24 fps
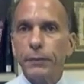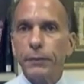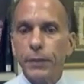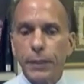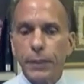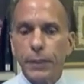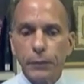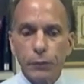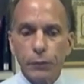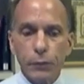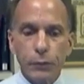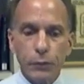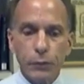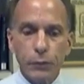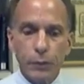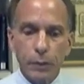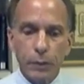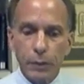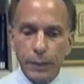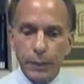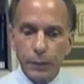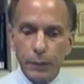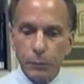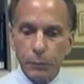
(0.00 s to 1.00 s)
attention to
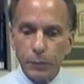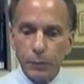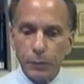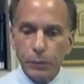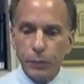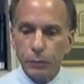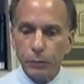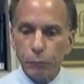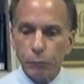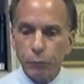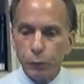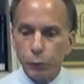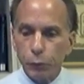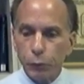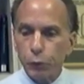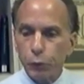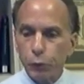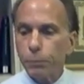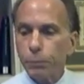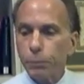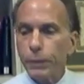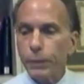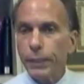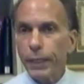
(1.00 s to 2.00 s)
the language in
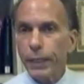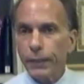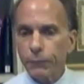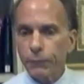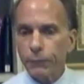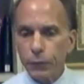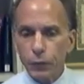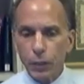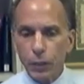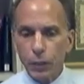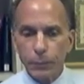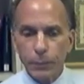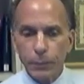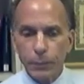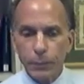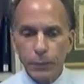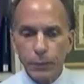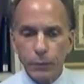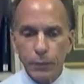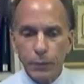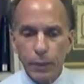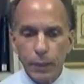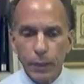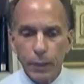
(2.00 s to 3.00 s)
recruitment
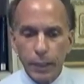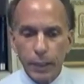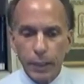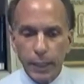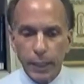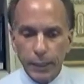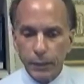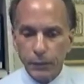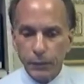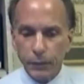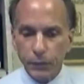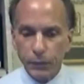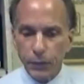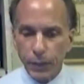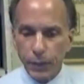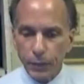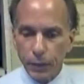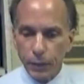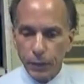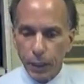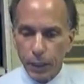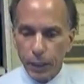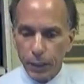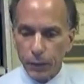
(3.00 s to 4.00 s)
advertisements, and
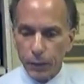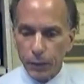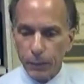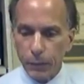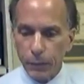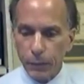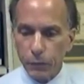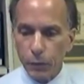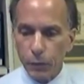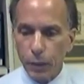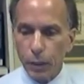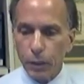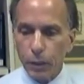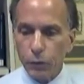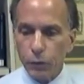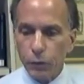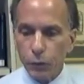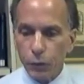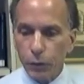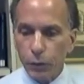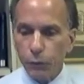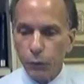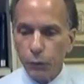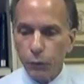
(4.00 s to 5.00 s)
consent documents
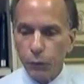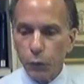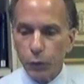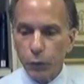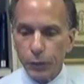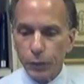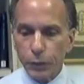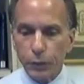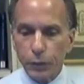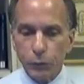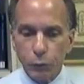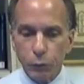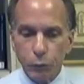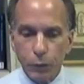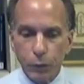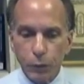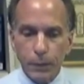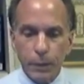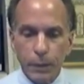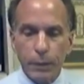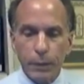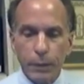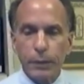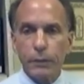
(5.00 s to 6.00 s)
should avoid
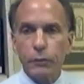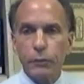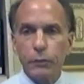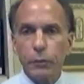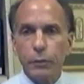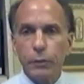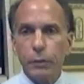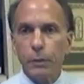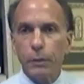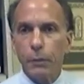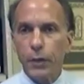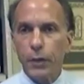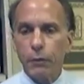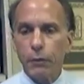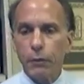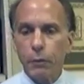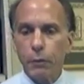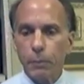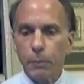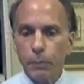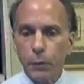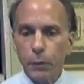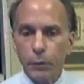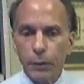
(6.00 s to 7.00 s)
contributing to the
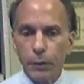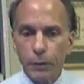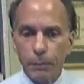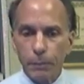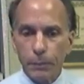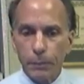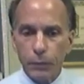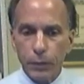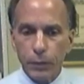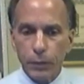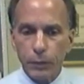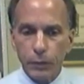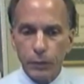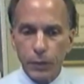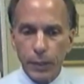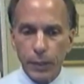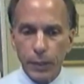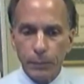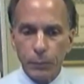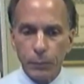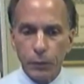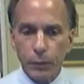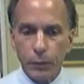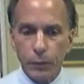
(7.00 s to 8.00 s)
therapeutic
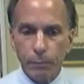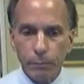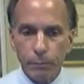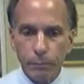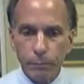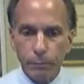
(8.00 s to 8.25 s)
misconception.